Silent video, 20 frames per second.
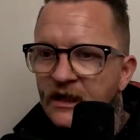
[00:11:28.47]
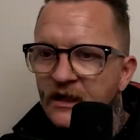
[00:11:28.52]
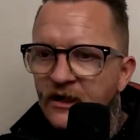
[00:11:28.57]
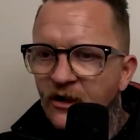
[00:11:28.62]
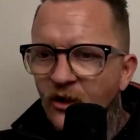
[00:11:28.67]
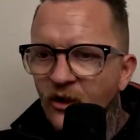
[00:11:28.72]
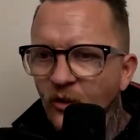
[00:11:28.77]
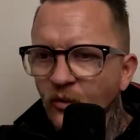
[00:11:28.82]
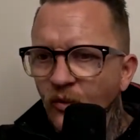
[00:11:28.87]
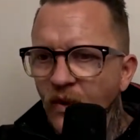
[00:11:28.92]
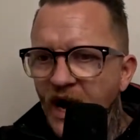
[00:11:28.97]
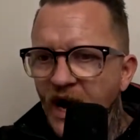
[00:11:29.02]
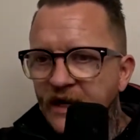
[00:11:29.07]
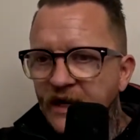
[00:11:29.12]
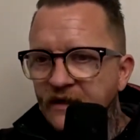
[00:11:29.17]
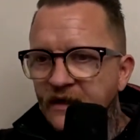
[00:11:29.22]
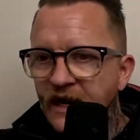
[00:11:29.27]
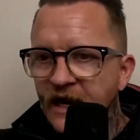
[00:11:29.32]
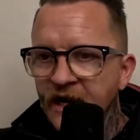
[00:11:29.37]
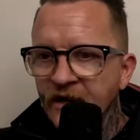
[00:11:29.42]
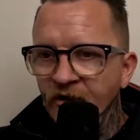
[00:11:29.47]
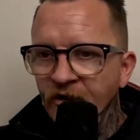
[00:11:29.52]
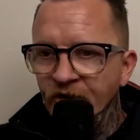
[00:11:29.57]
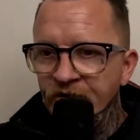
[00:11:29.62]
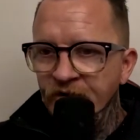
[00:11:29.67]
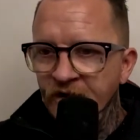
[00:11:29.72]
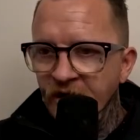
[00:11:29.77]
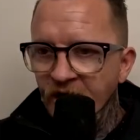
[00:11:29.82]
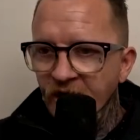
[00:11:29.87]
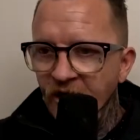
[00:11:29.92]
Wait, hang on.
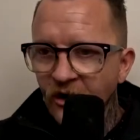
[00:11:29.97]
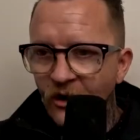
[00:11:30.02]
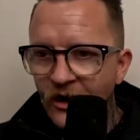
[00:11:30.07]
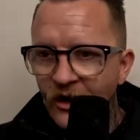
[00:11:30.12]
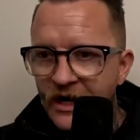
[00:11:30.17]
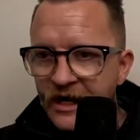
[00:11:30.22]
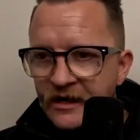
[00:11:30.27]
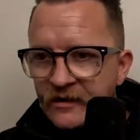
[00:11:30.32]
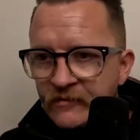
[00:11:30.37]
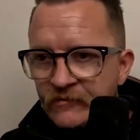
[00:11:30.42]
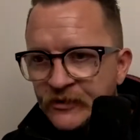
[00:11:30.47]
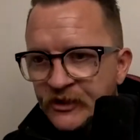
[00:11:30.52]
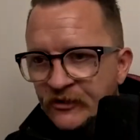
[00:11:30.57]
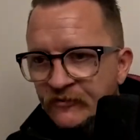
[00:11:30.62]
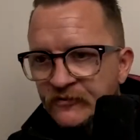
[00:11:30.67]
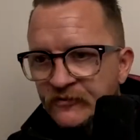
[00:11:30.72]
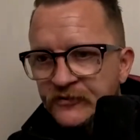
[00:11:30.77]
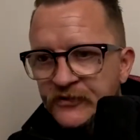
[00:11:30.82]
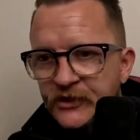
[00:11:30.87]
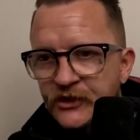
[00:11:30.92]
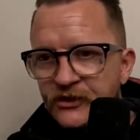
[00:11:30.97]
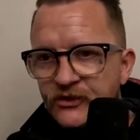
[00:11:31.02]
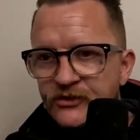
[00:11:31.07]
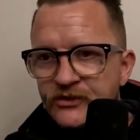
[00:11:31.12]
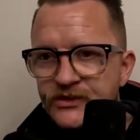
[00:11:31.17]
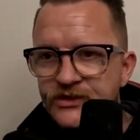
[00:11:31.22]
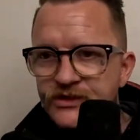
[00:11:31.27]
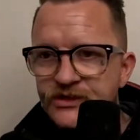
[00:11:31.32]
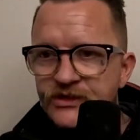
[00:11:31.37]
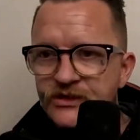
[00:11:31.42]
I am
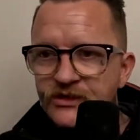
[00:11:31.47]
confused.